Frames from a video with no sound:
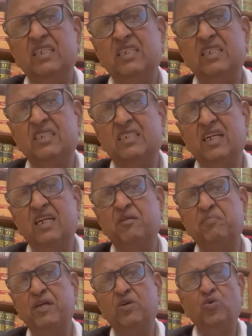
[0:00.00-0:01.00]
result
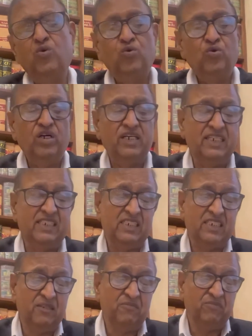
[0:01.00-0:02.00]
may go against
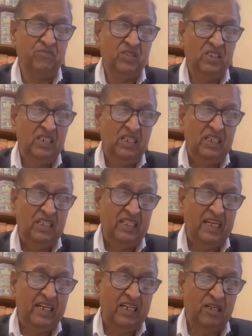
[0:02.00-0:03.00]
him.
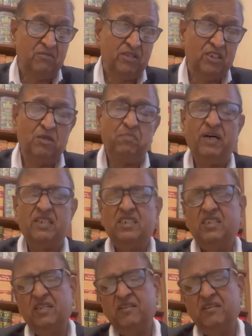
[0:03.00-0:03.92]
Then comes departure.